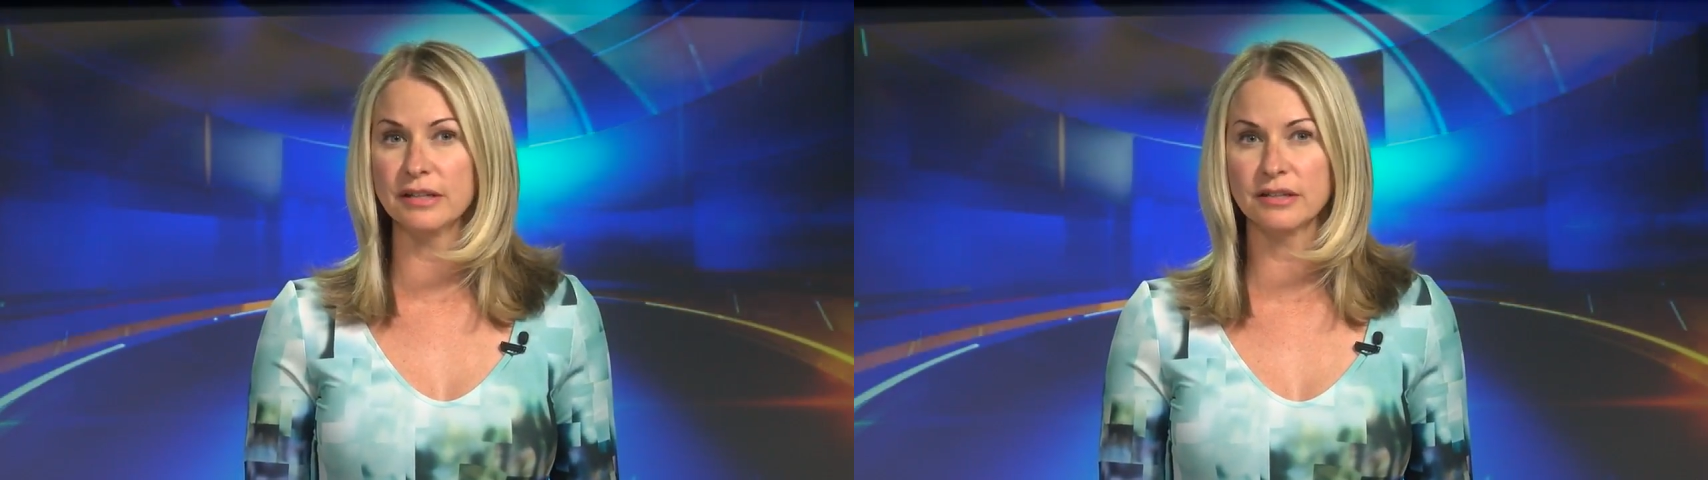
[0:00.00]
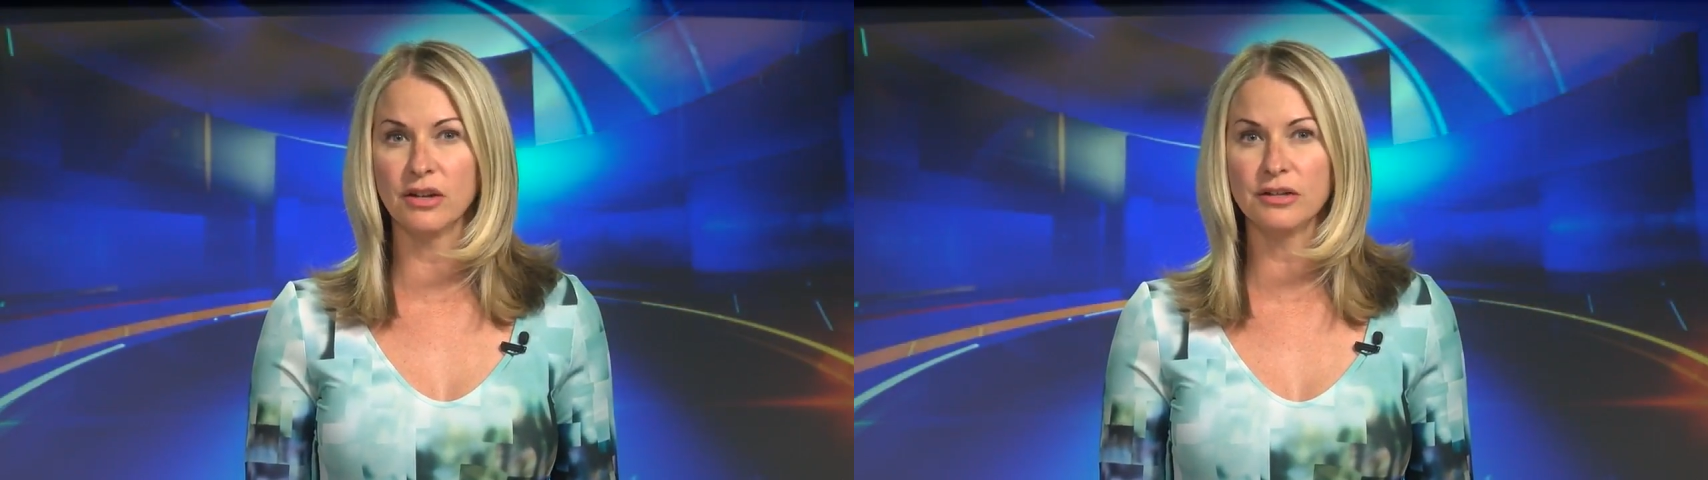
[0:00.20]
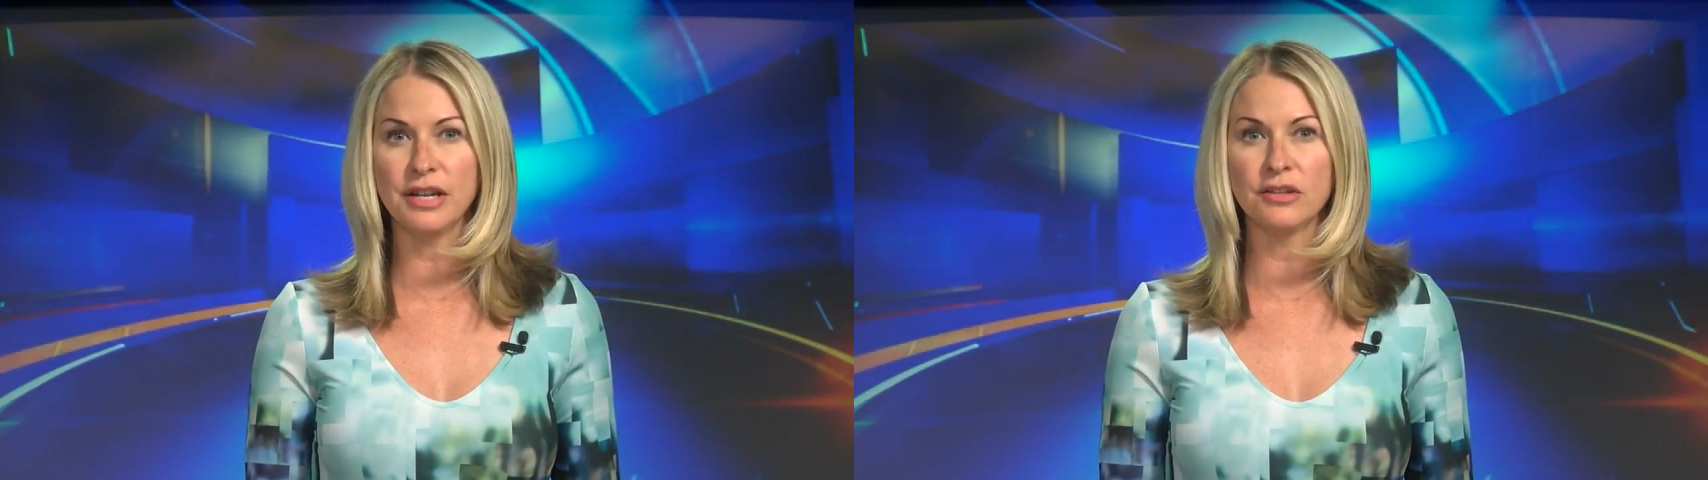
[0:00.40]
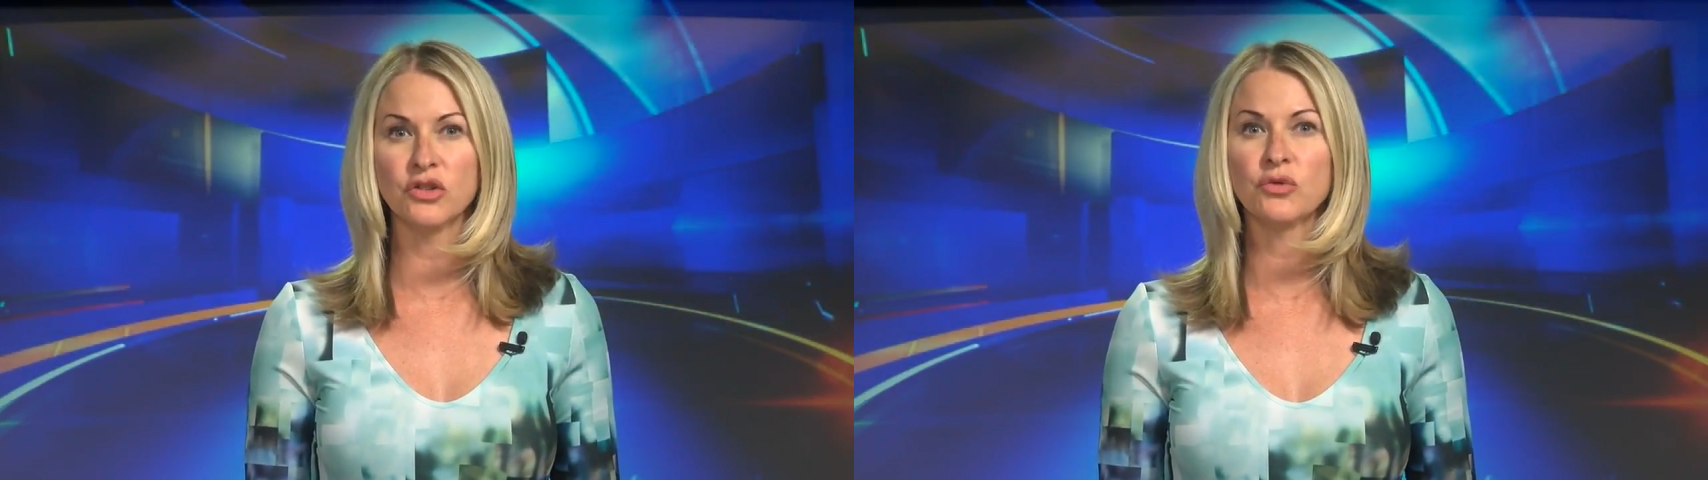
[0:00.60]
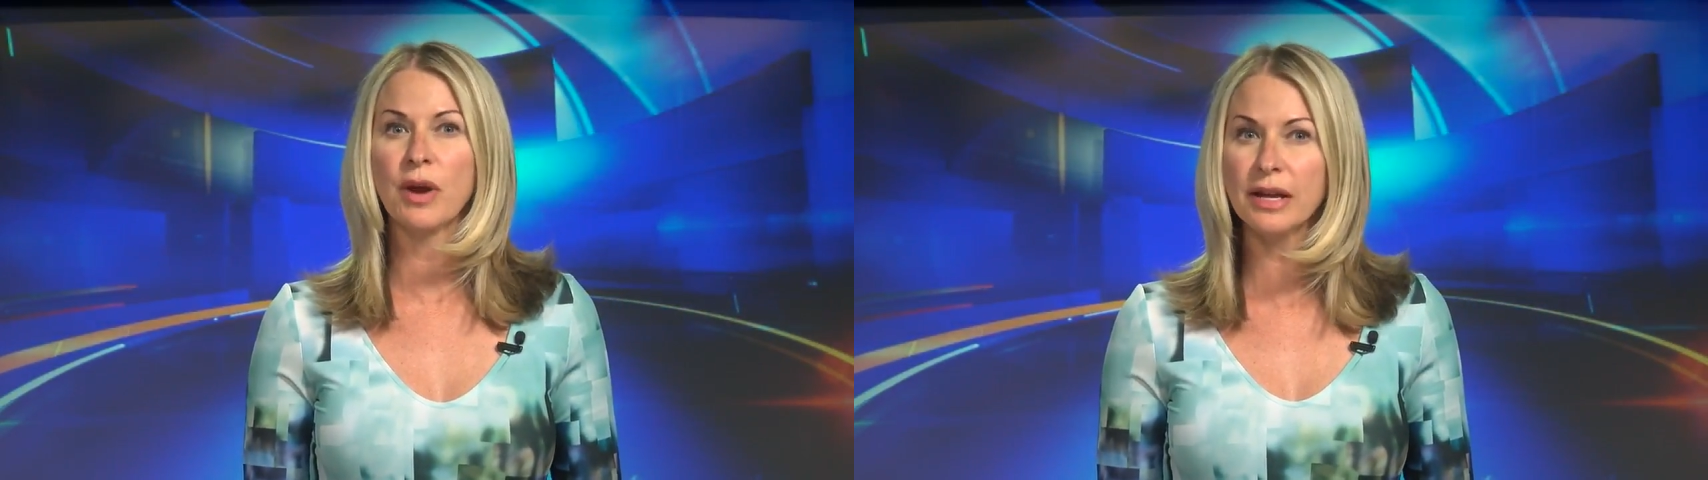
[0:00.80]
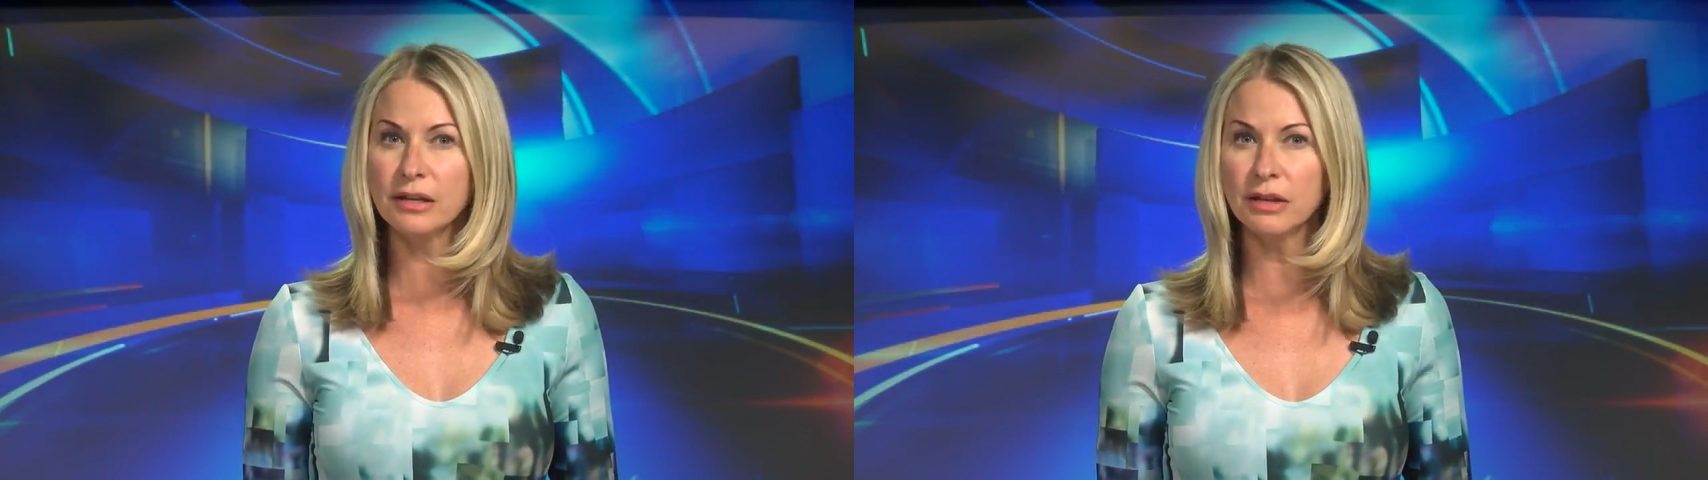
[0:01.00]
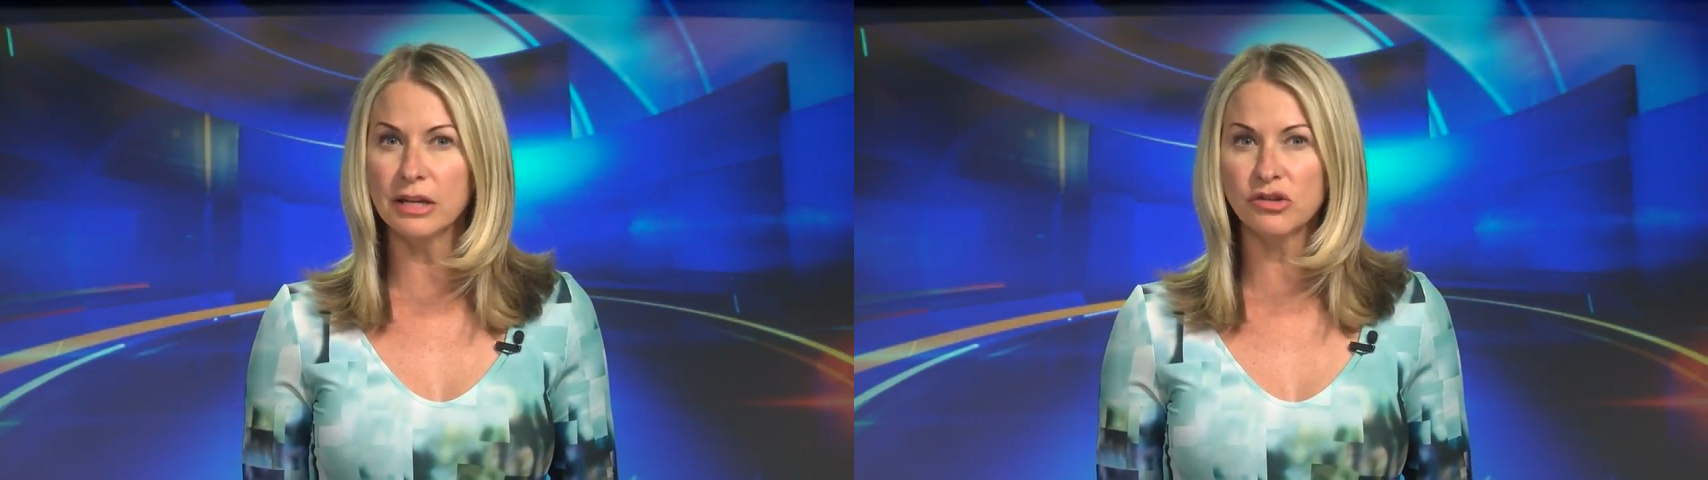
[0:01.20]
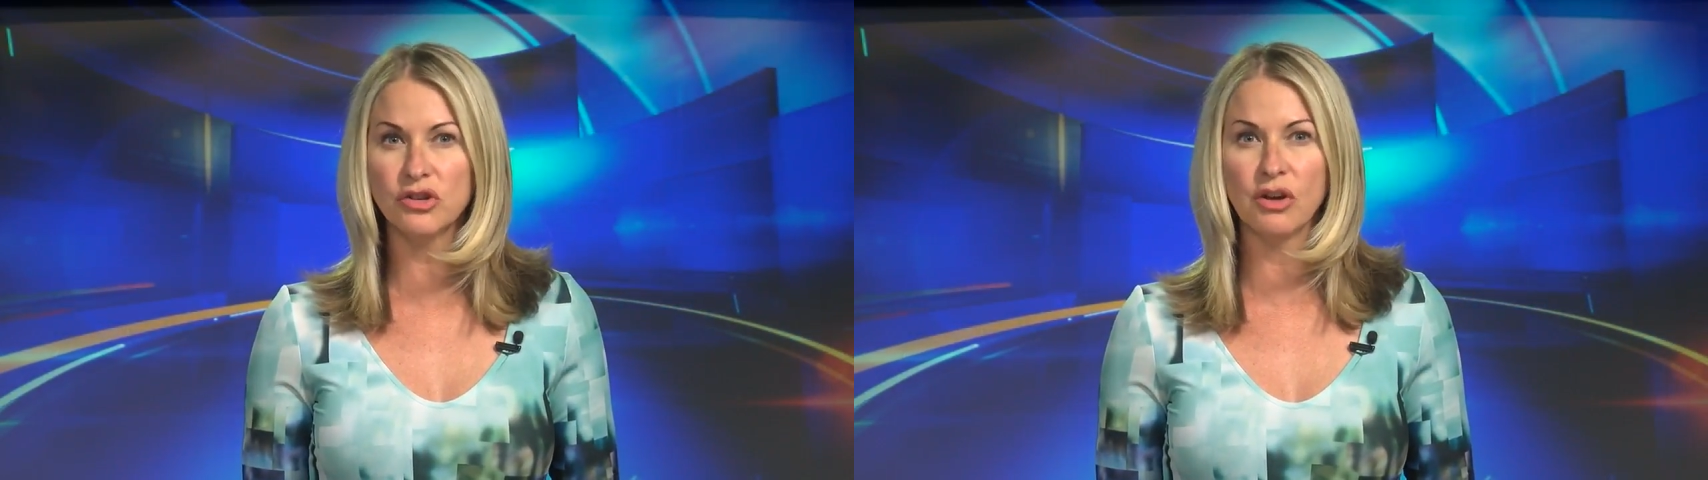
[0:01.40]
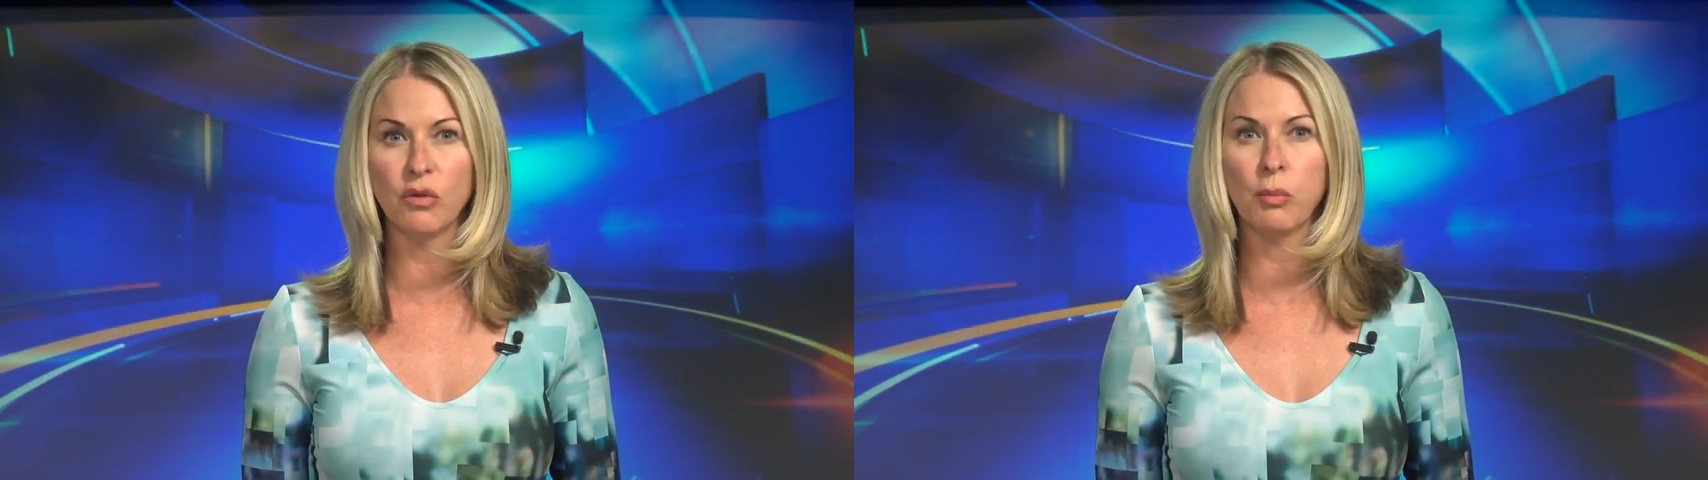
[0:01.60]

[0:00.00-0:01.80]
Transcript: assault and strangulation of